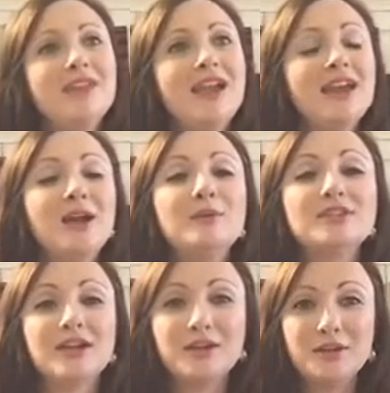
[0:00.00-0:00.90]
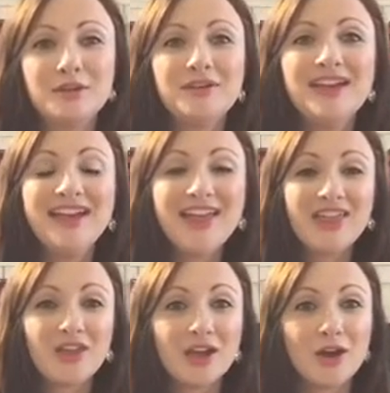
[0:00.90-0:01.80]
And I will tell you
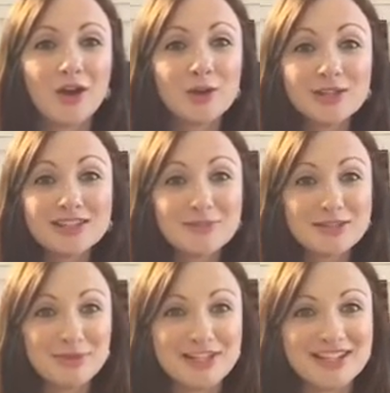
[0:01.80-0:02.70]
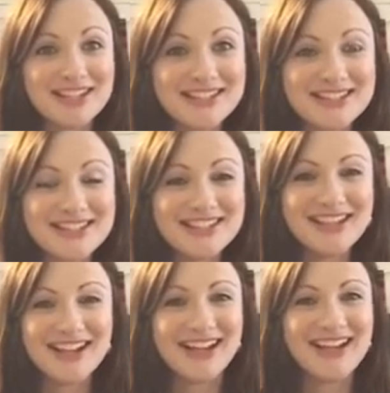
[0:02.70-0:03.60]
that our Christmas budget,
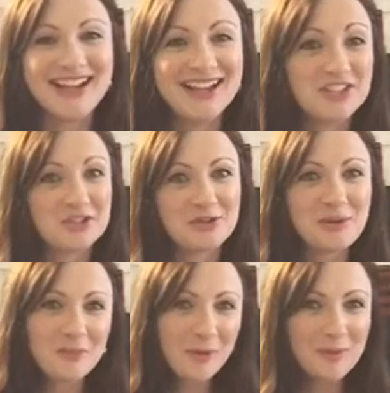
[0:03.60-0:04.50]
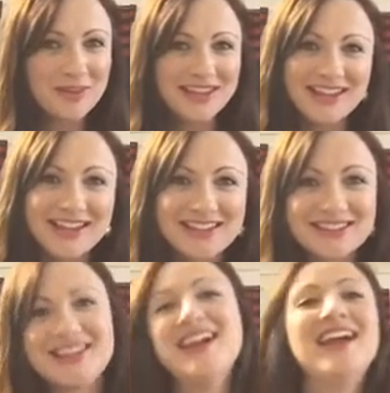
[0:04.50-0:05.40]
drum roll please,
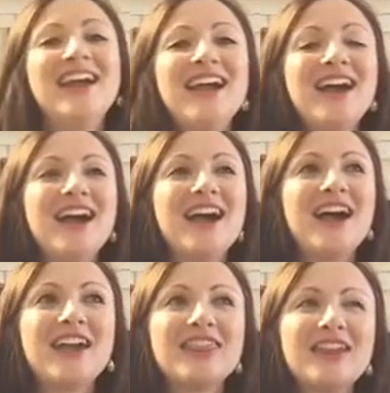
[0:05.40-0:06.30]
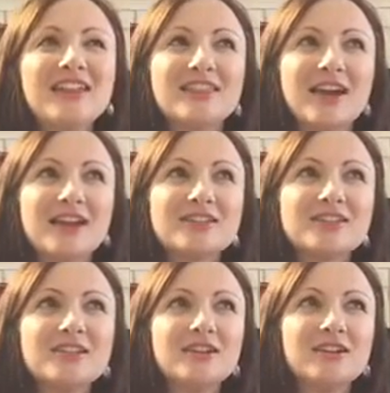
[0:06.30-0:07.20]
I think
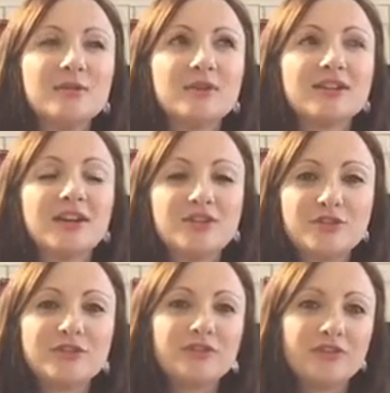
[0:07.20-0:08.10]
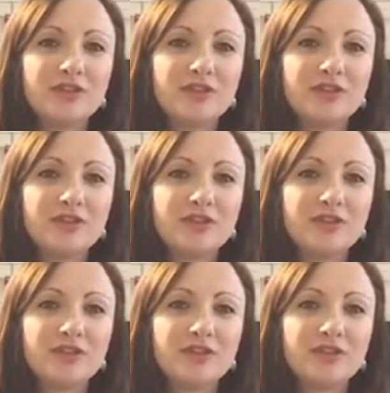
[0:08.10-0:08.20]
last year was $150.